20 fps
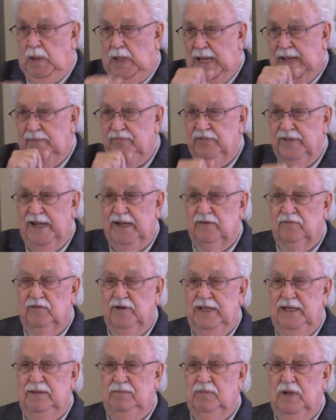I'm thankful
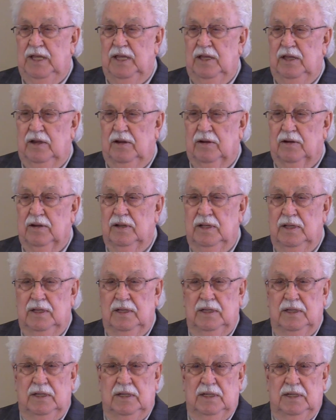he can be here
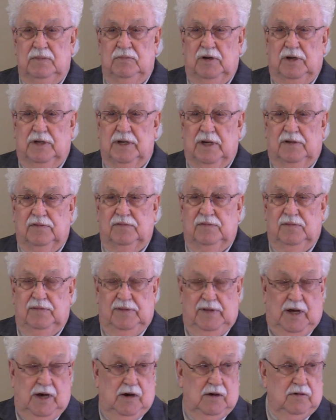because
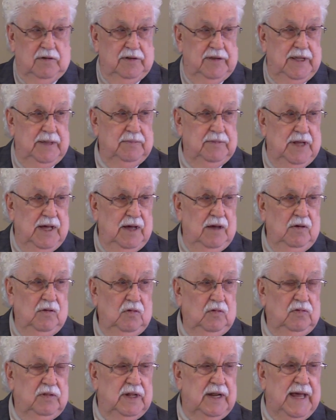all of them
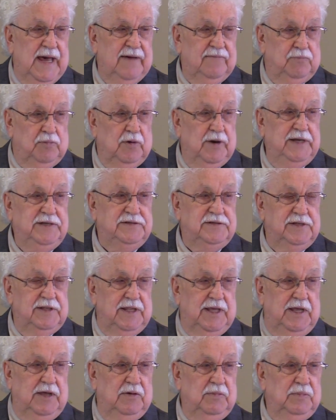know that I've preached to
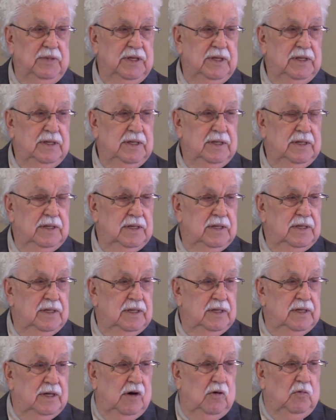them
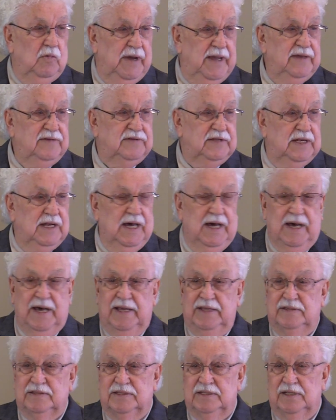on Wednesday
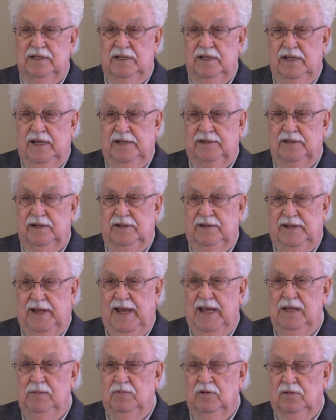nights at the
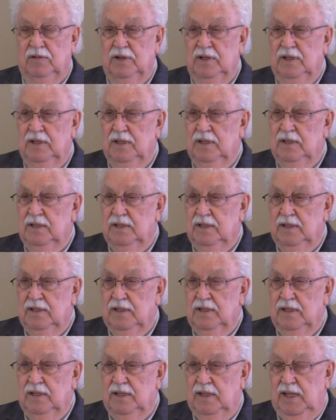table
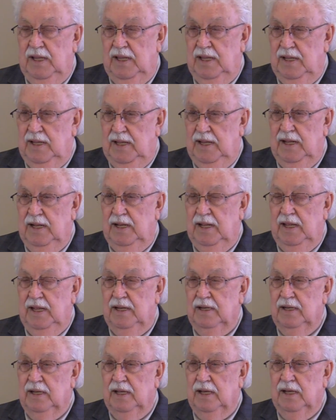in,
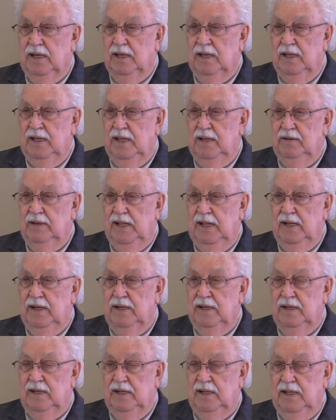in, uh, in,
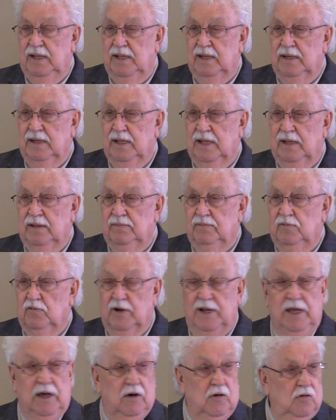in, in uh,
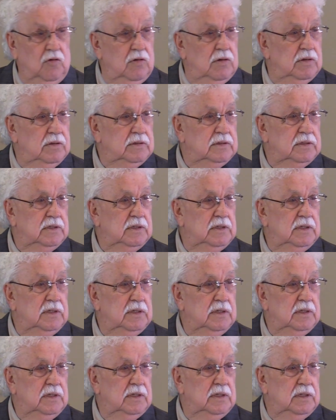Rio,
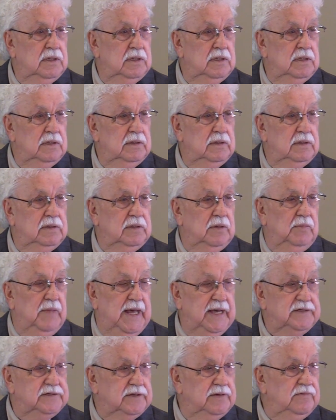the
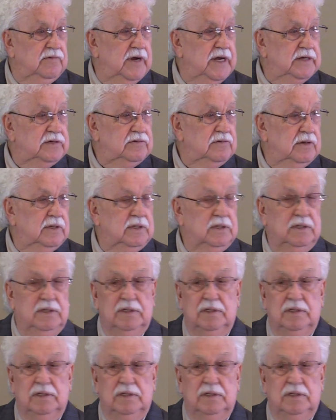Mexican restaurant.